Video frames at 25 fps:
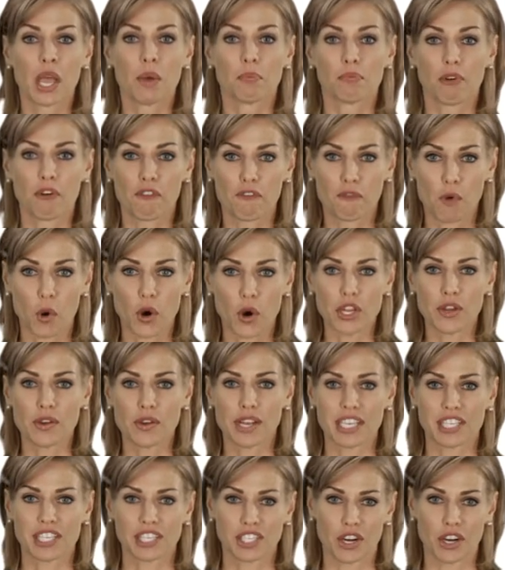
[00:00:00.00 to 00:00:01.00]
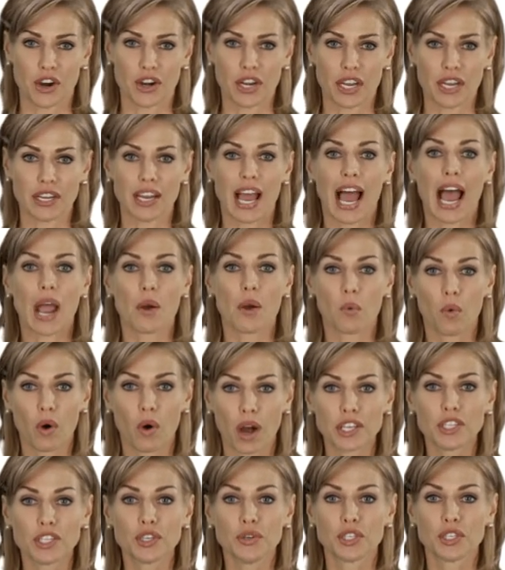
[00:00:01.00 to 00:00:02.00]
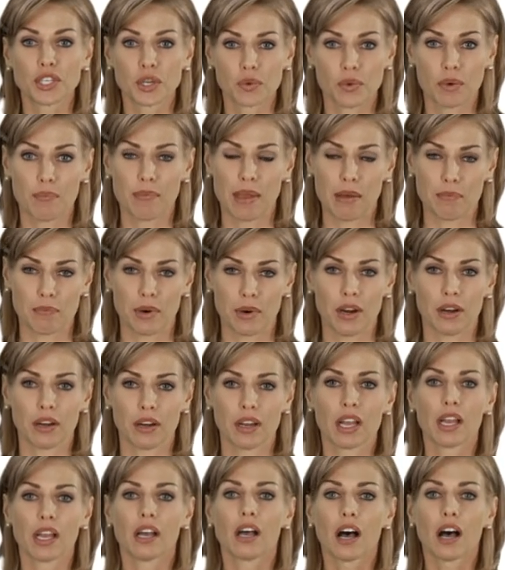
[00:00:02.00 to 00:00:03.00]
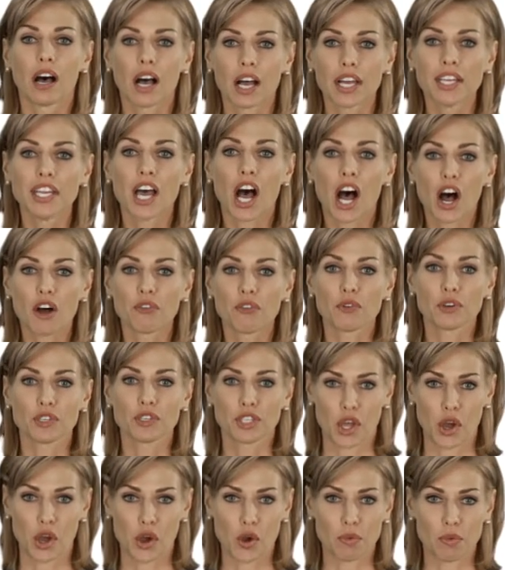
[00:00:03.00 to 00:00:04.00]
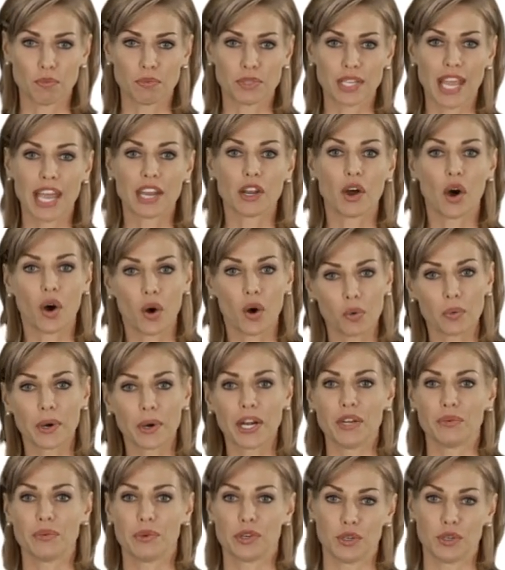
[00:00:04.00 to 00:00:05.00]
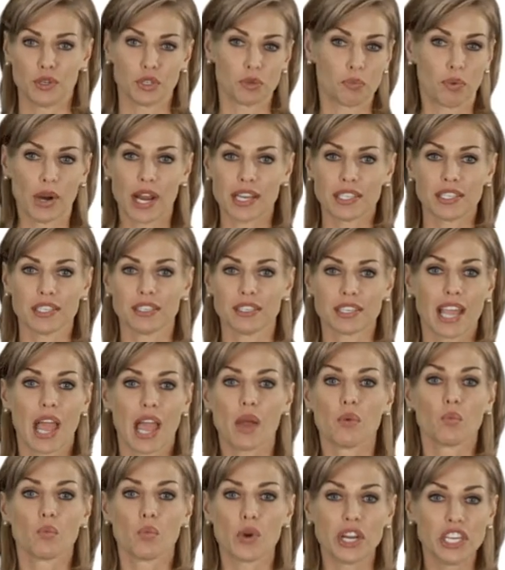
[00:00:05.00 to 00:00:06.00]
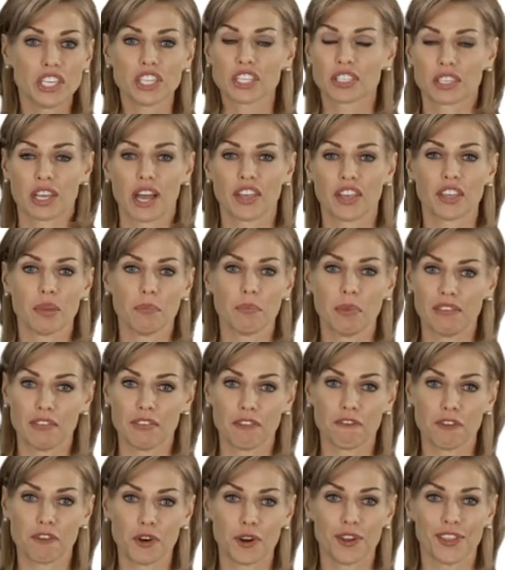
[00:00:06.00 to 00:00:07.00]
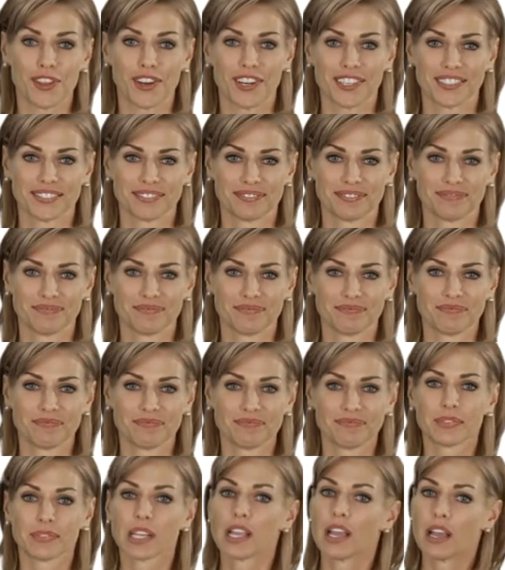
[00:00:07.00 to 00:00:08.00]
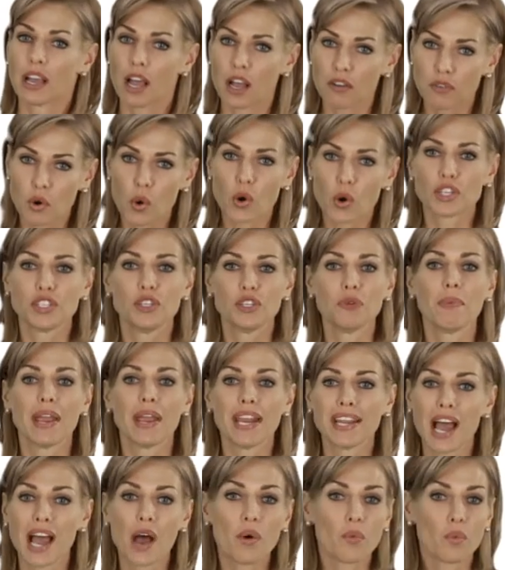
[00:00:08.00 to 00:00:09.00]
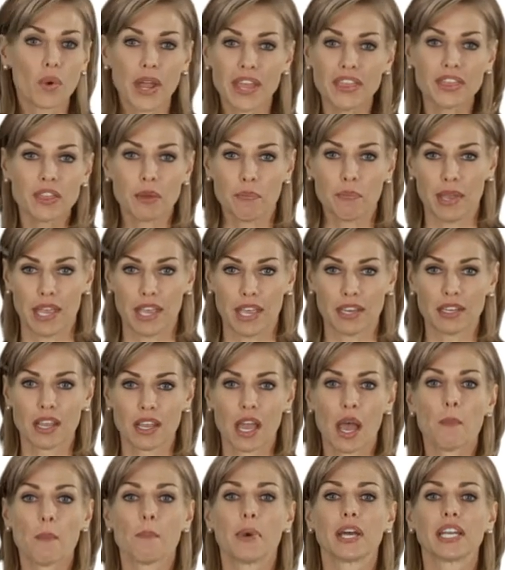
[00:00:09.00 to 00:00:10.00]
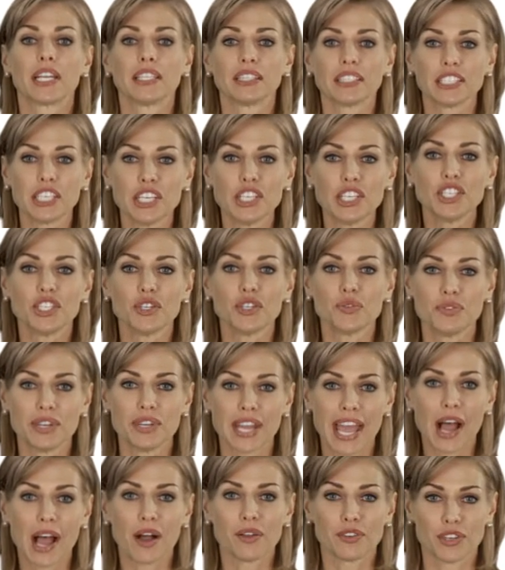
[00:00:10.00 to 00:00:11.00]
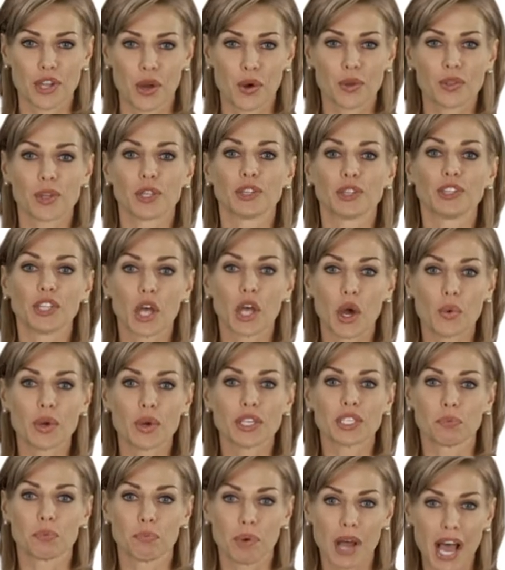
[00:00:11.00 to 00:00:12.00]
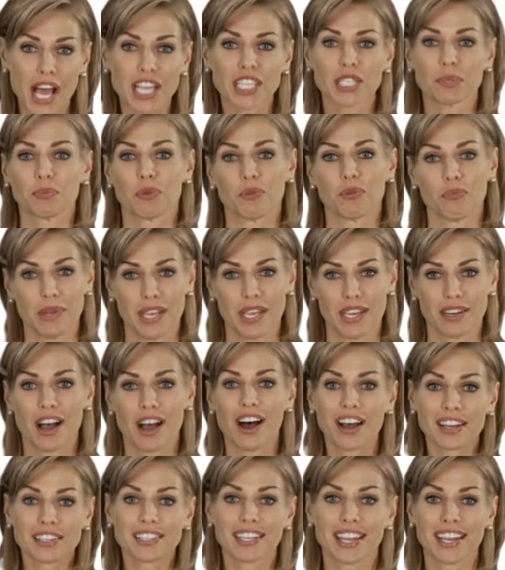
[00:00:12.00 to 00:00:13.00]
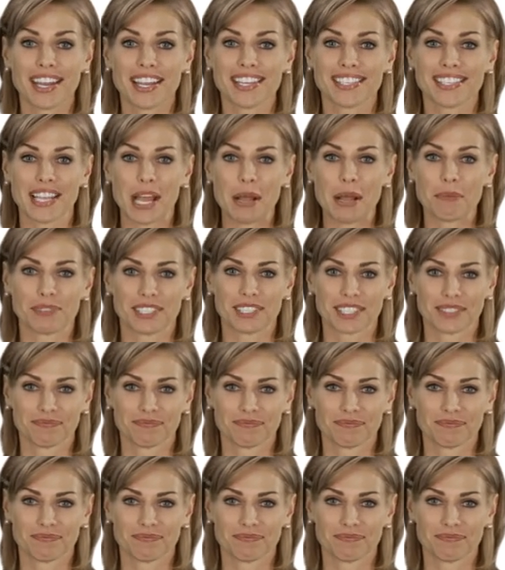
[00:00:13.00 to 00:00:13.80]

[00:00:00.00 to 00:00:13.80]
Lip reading: Before you get started, I want you to remember, HUD offers homes at already reduced prices, and we just cut them even further. Of course, you may not win the bid, but at least you now know the lowest possible bid HUD can accept.